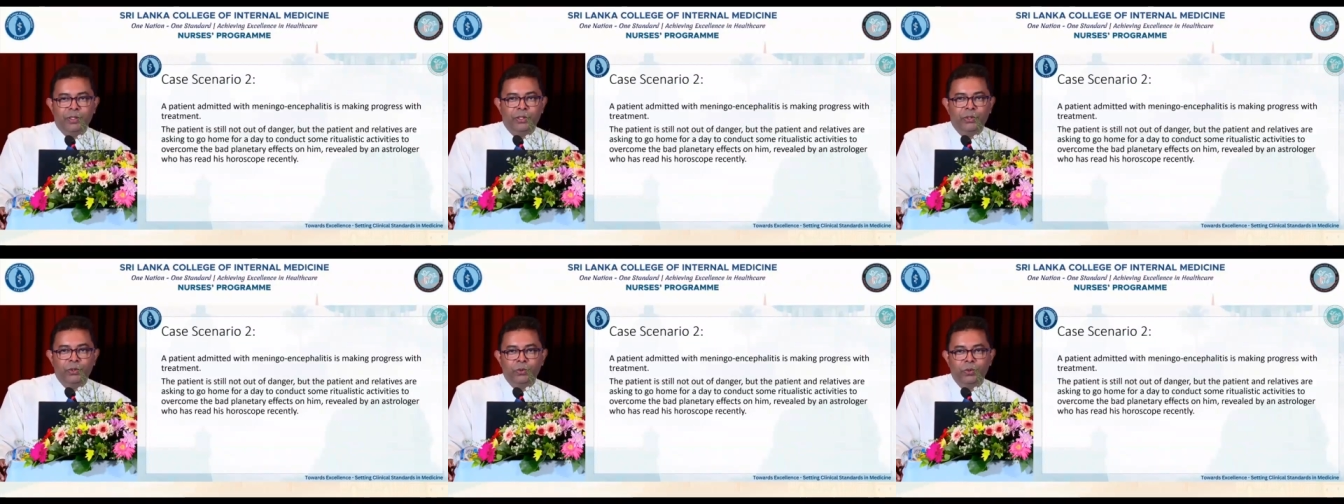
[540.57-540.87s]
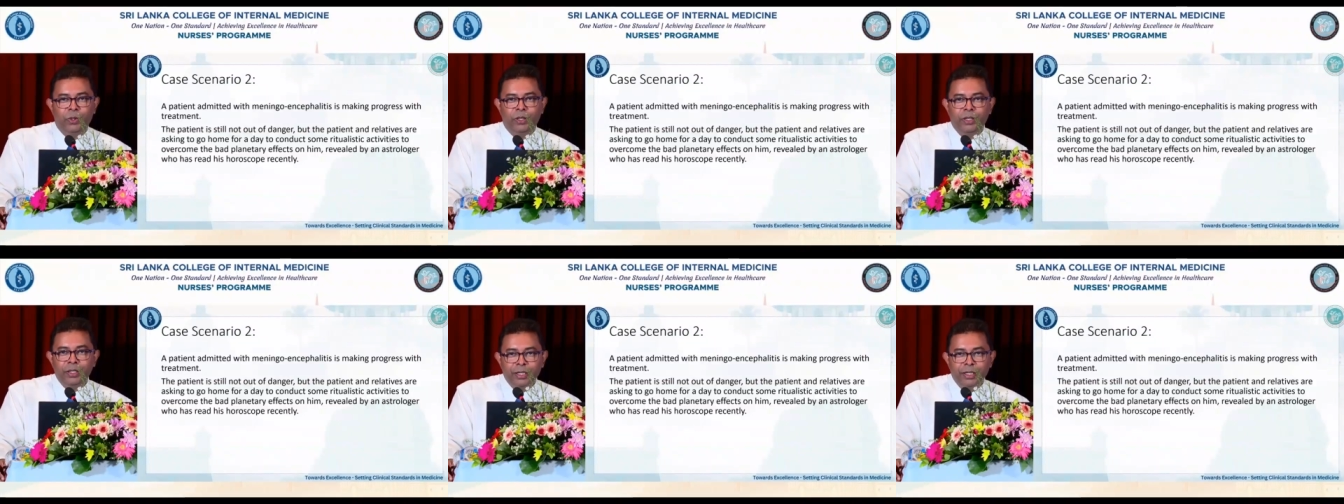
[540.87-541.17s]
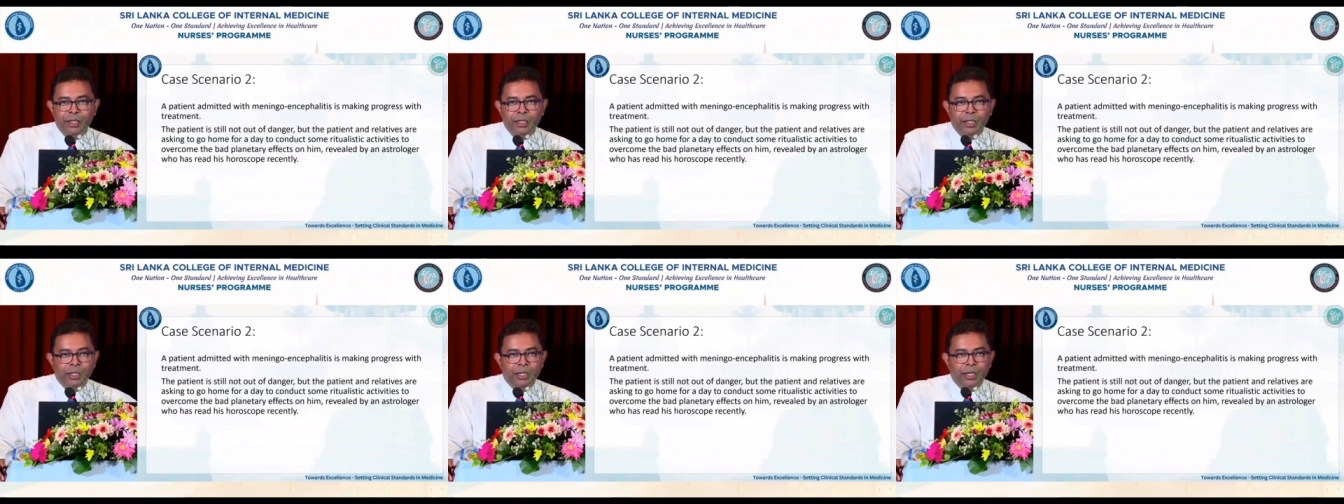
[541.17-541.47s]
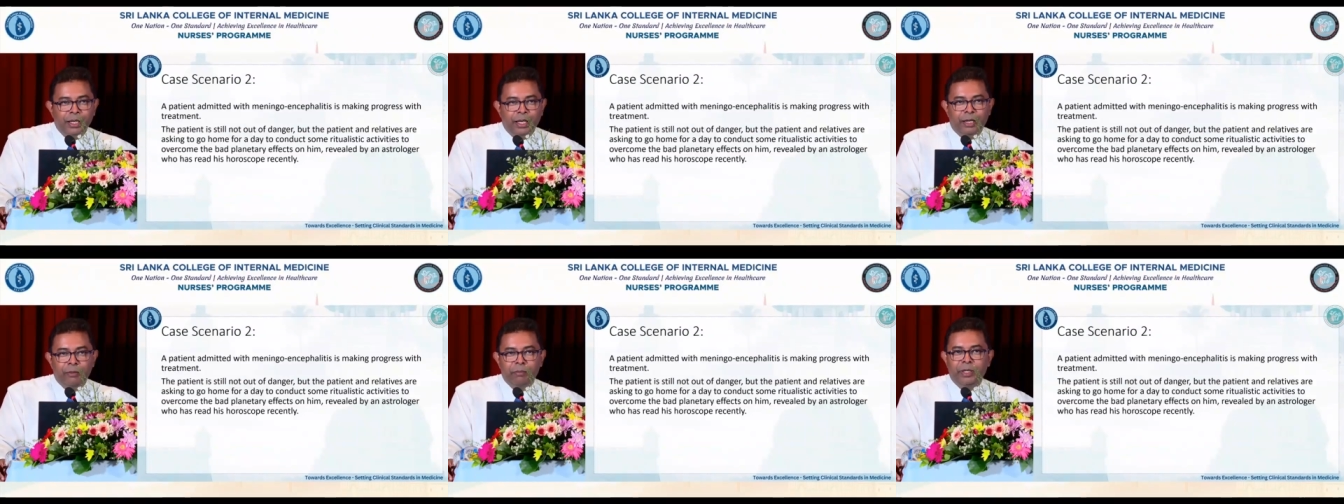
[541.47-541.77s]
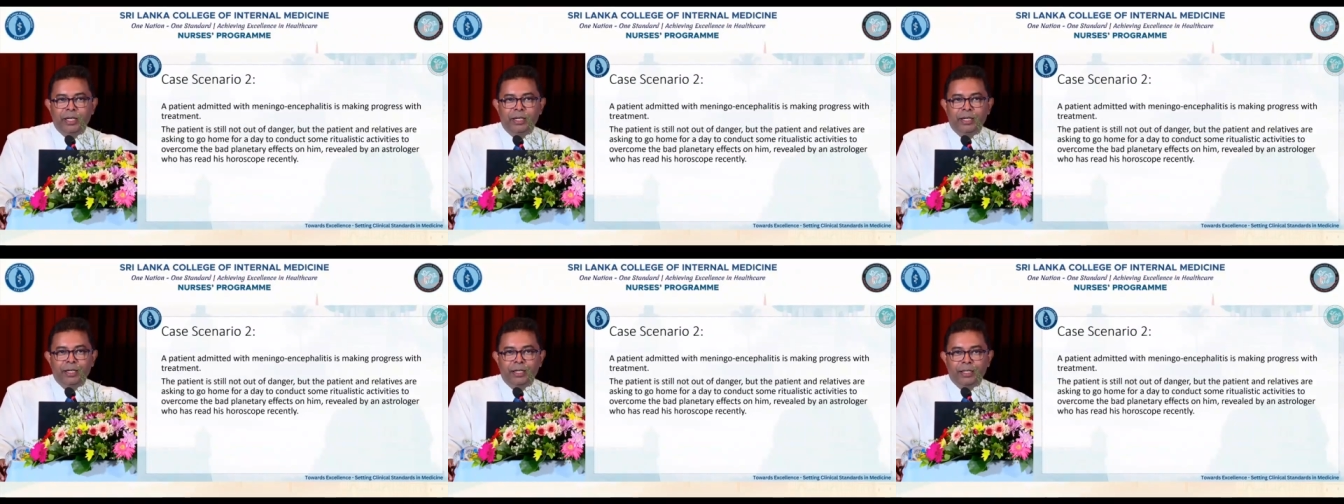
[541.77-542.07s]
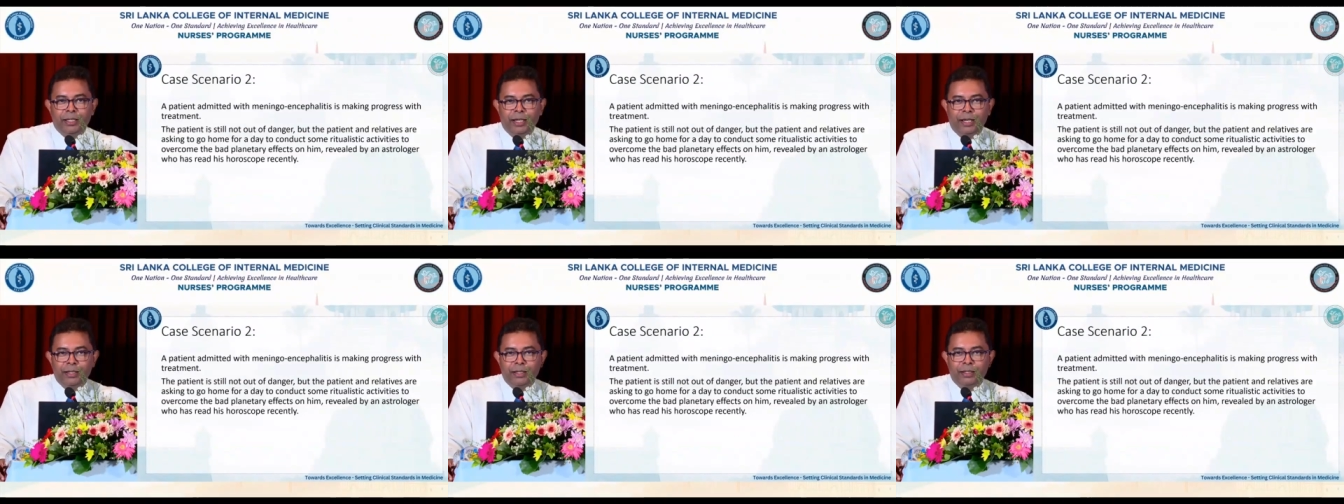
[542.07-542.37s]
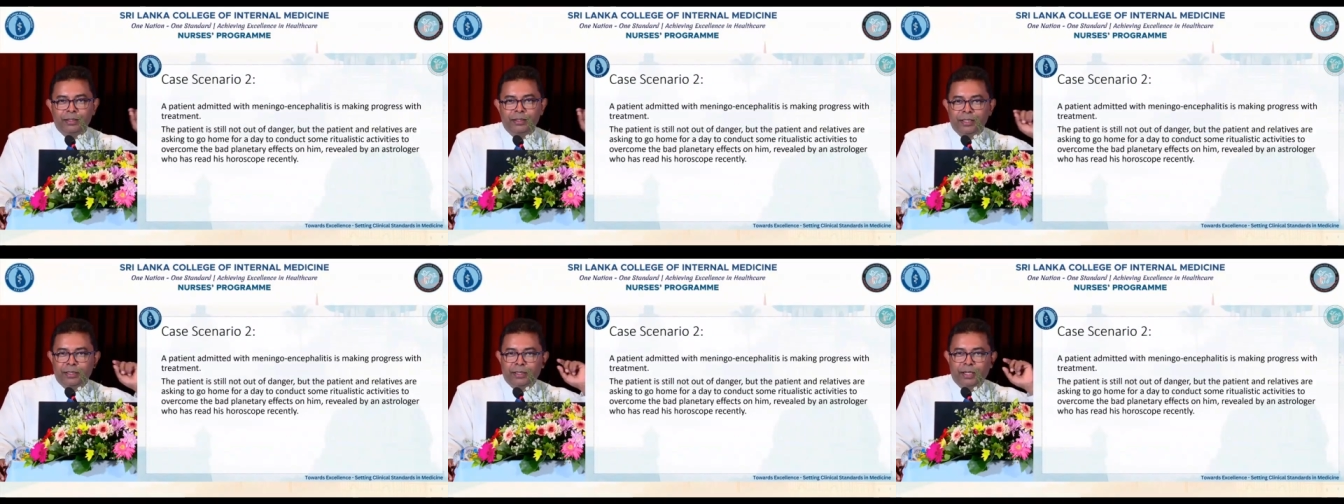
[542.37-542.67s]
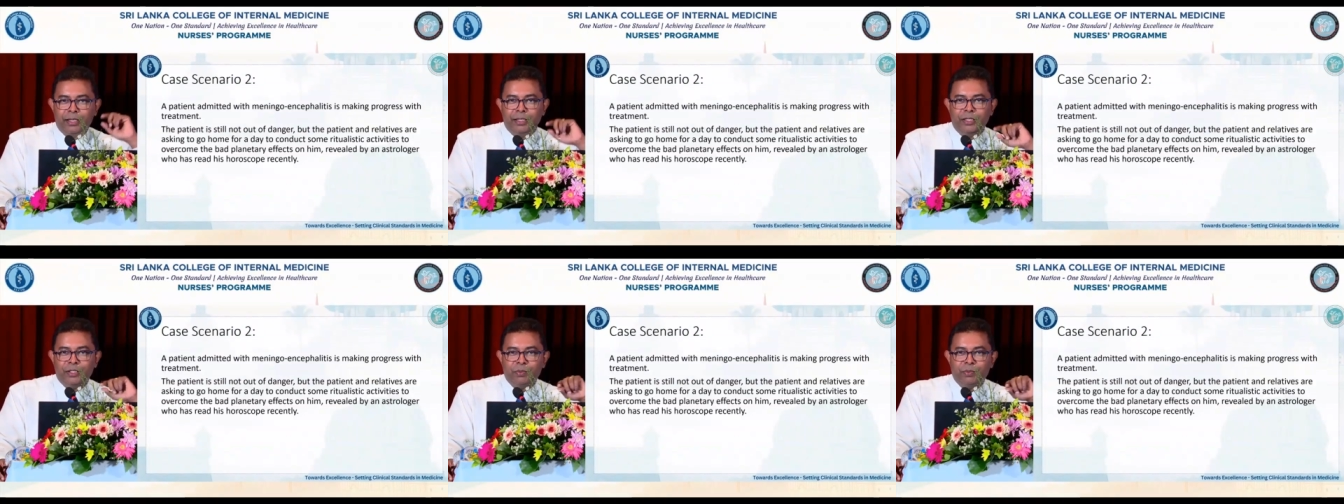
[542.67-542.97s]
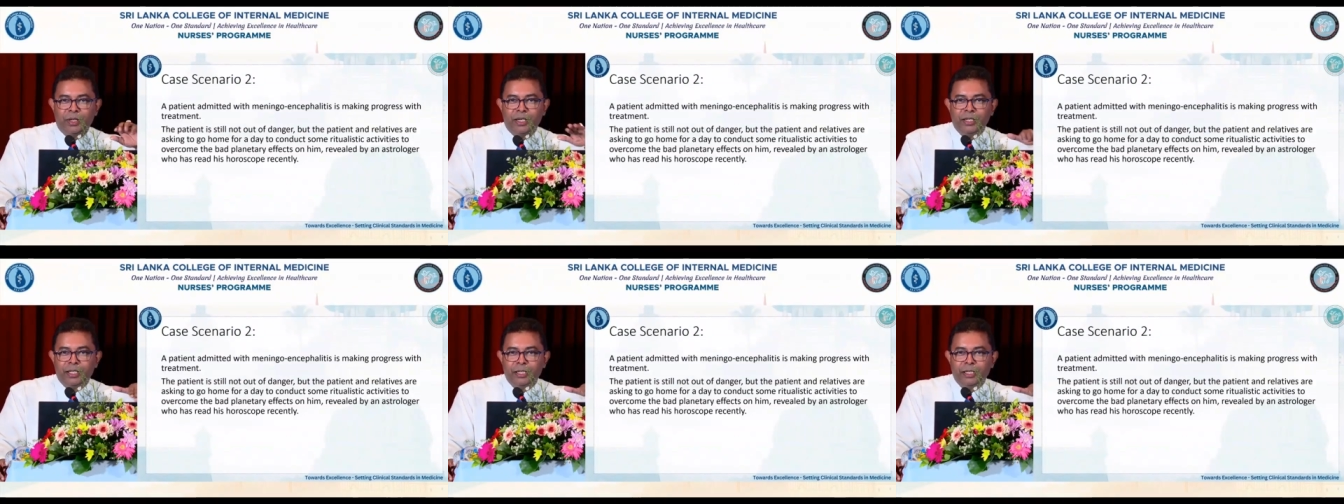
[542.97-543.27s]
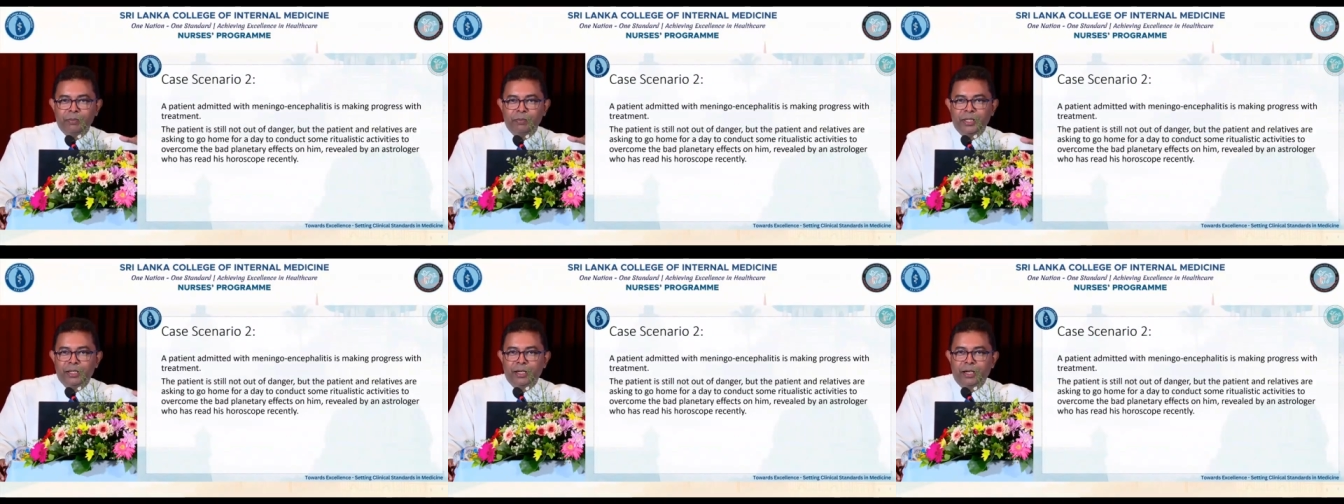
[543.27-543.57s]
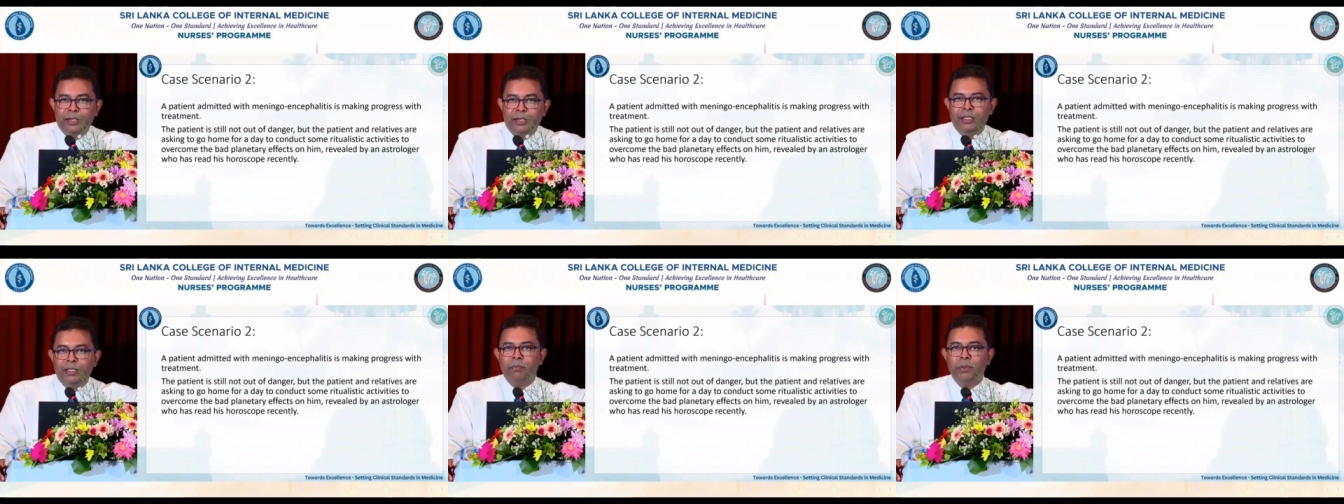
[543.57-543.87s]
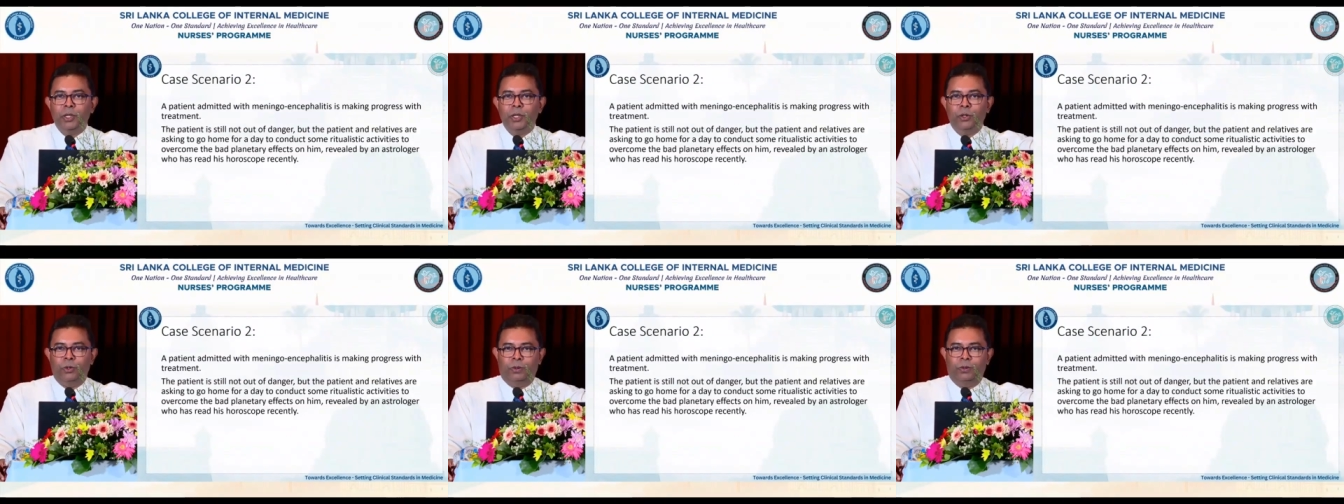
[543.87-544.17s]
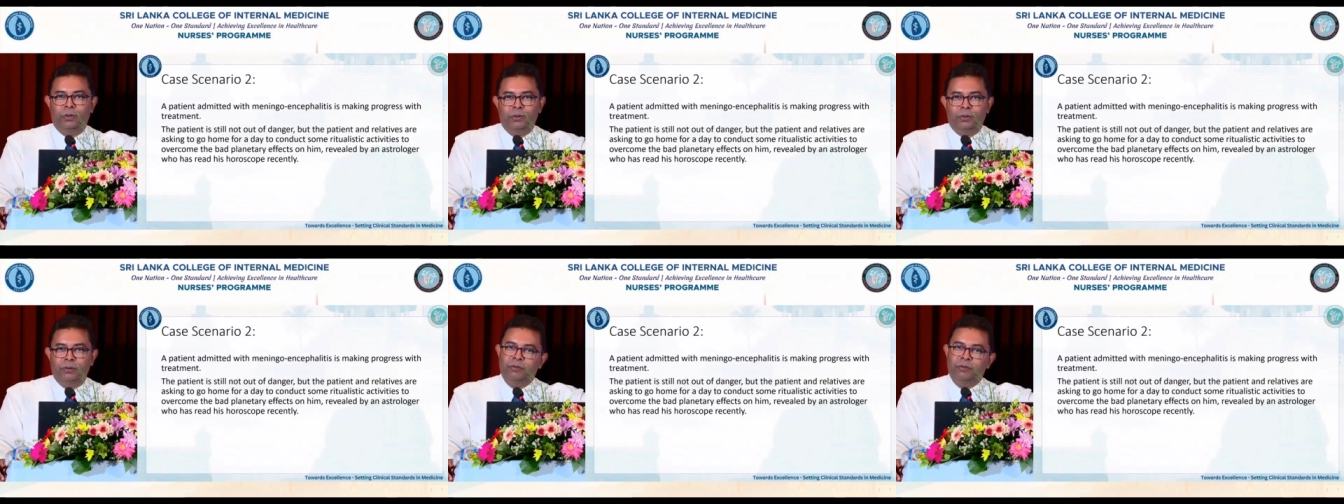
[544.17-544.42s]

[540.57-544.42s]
you want and bring it, and the talisman, keep it under the pillow.